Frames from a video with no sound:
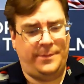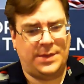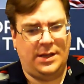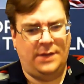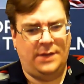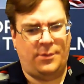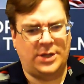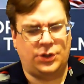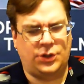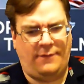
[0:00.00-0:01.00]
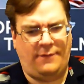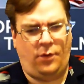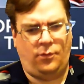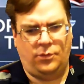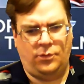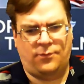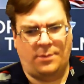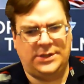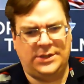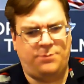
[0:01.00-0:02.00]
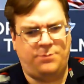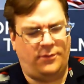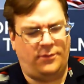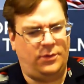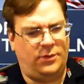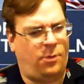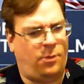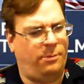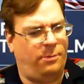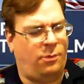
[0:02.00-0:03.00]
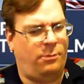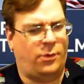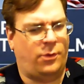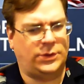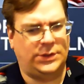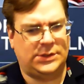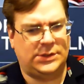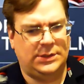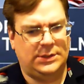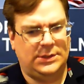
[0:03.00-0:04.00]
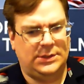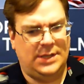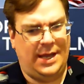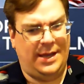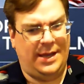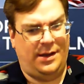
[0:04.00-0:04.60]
informational level from these book review portions. And